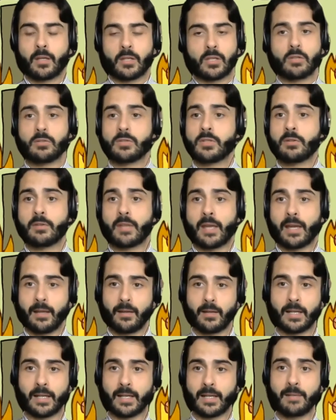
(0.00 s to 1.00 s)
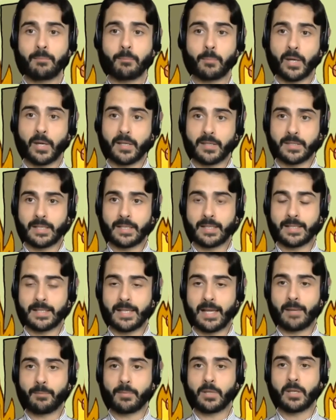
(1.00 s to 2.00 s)
You do that in an in-person
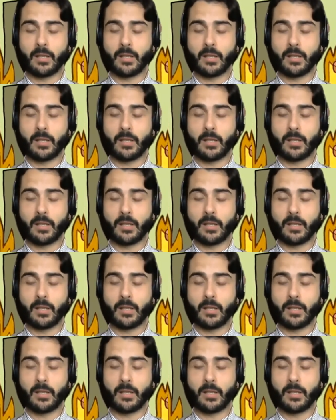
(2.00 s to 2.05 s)
exam.